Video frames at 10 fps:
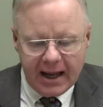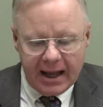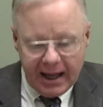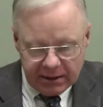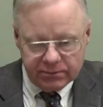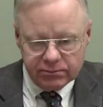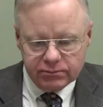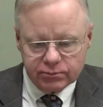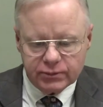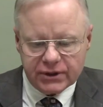And
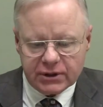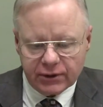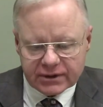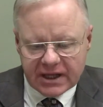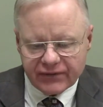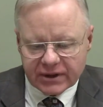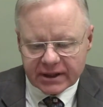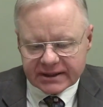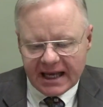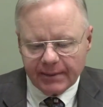Mrs. Hertz gives an
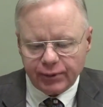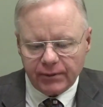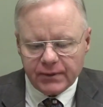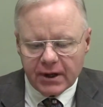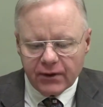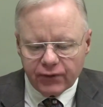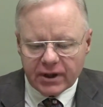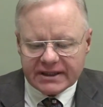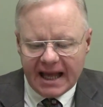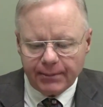example. For
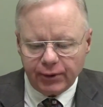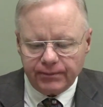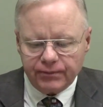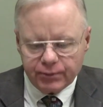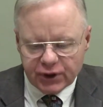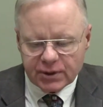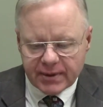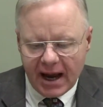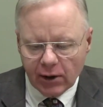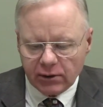example, Bishop
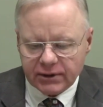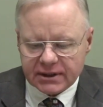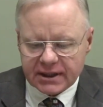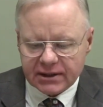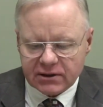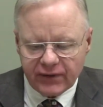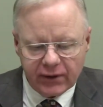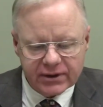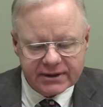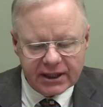Carroll discussed the
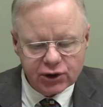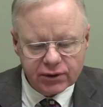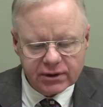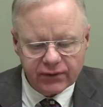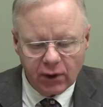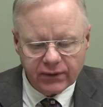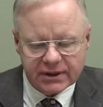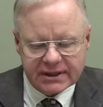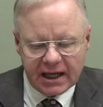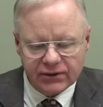various censures of the Holy
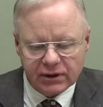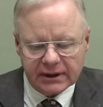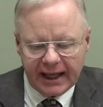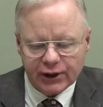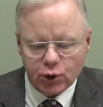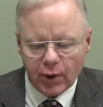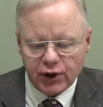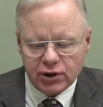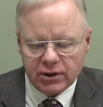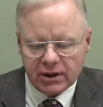See on the lodge
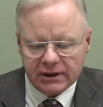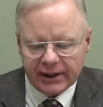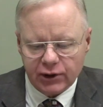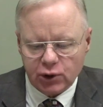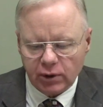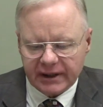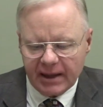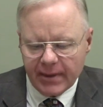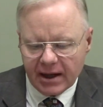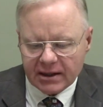question in a letter to a
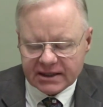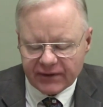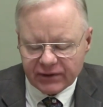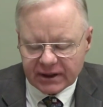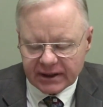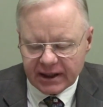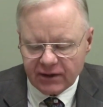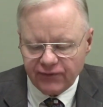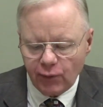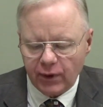layman in
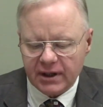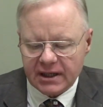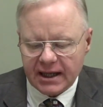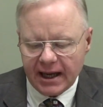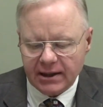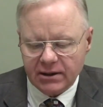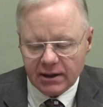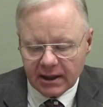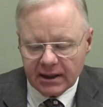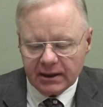1794. He added,
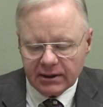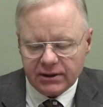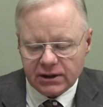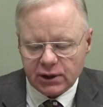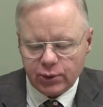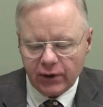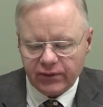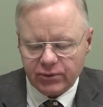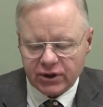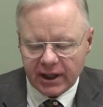this is a quote
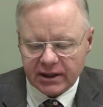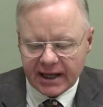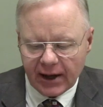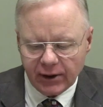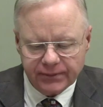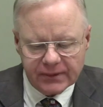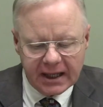from John Carroll,